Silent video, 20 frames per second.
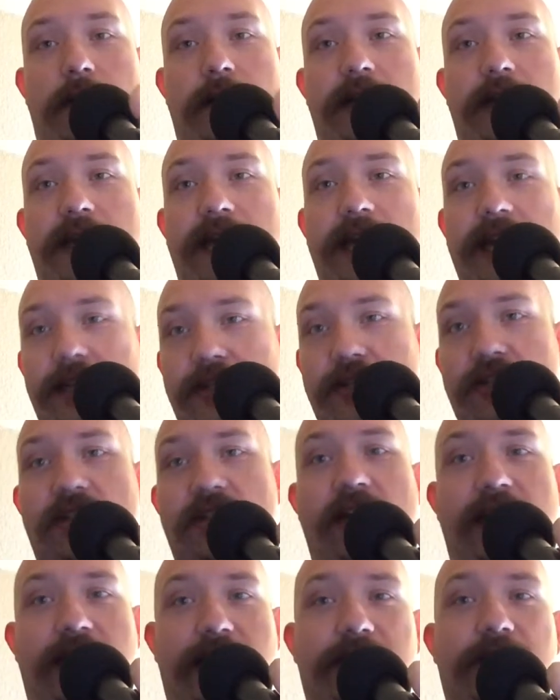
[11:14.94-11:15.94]
each,
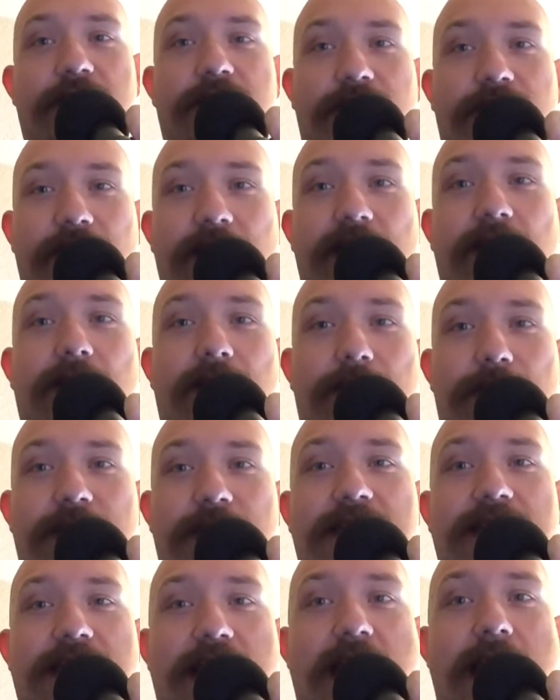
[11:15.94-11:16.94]
and I just figured it was
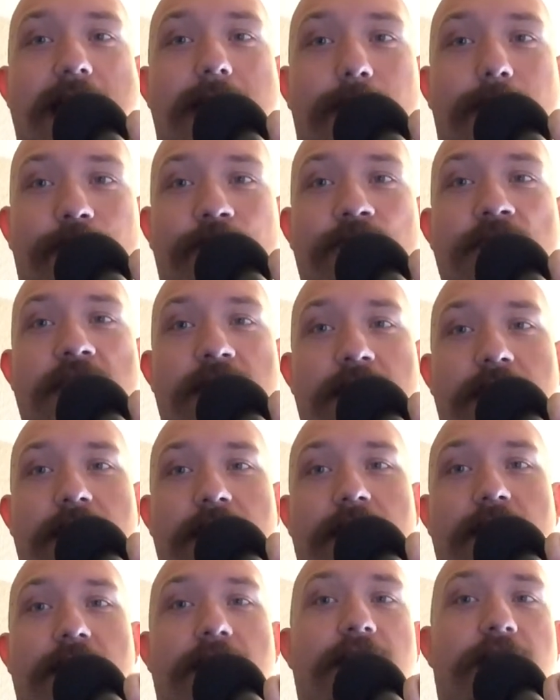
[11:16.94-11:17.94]
time
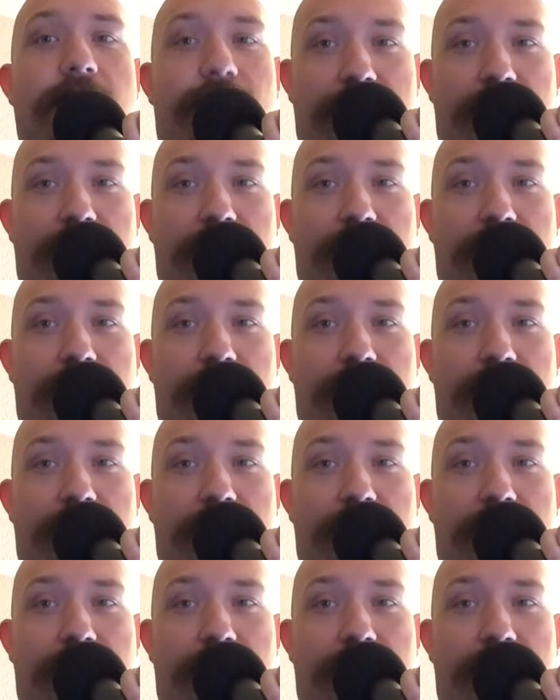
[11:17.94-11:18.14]
for a